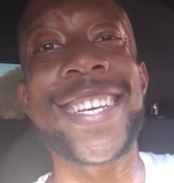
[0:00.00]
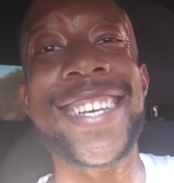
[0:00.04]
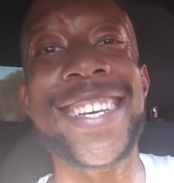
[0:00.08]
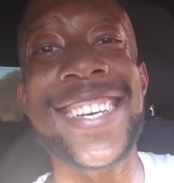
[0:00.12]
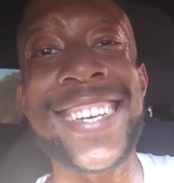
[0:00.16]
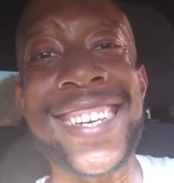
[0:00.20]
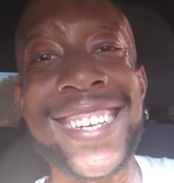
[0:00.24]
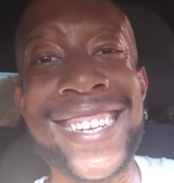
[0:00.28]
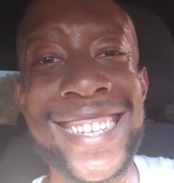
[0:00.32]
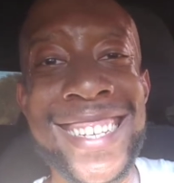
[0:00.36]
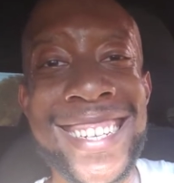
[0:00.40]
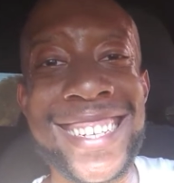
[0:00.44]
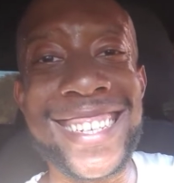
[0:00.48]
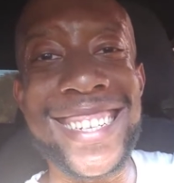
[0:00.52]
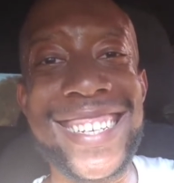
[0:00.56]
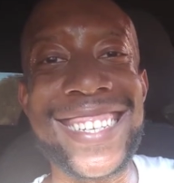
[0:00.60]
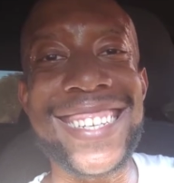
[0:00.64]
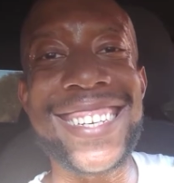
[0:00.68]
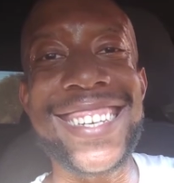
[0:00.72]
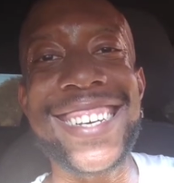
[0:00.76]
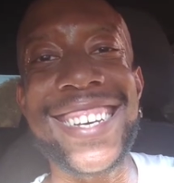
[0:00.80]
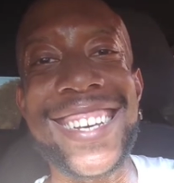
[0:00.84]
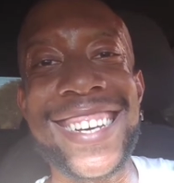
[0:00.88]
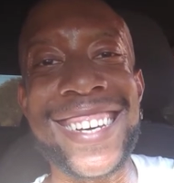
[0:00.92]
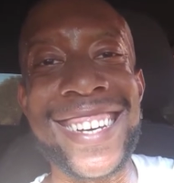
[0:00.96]
his
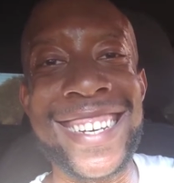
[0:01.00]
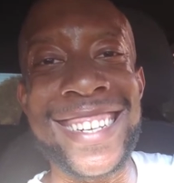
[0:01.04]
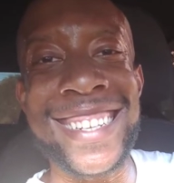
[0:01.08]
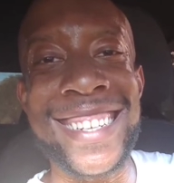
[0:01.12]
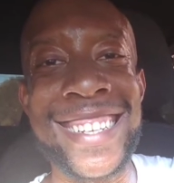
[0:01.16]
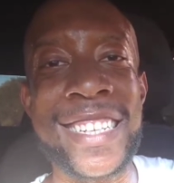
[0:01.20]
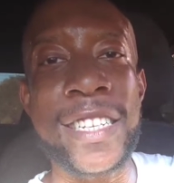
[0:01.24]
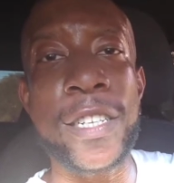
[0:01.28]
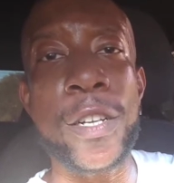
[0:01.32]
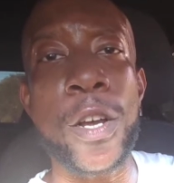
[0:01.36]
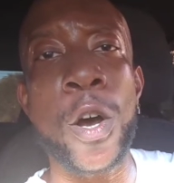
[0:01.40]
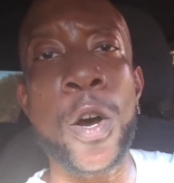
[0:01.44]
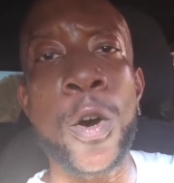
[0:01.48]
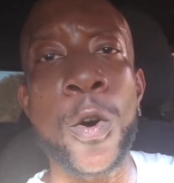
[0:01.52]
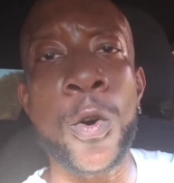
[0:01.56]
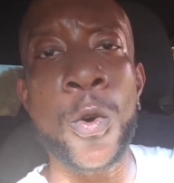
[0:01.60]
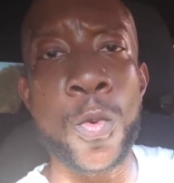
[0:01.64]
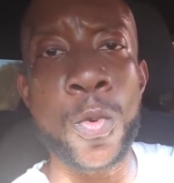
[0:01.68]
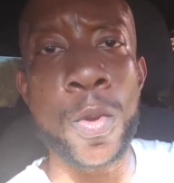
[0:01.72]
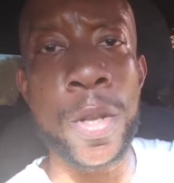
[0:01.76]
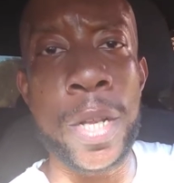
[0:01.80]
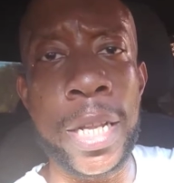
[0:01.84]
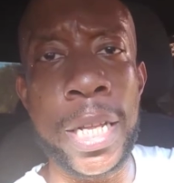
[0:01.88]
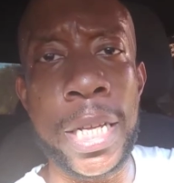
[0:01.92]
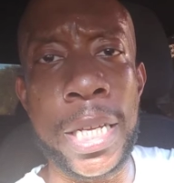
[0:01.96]
kids
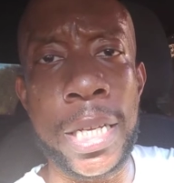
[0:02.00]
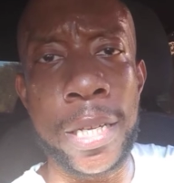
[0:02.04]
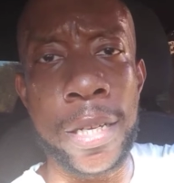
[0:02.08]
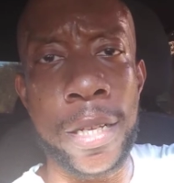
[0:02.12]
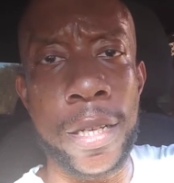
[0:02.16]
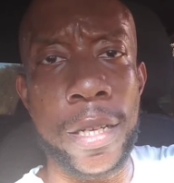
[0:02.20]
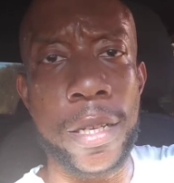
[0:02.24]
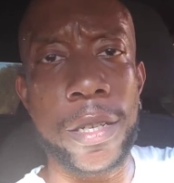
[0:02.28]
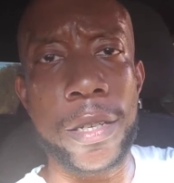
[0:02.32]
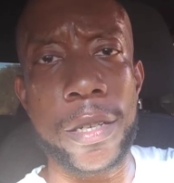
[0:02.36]
only.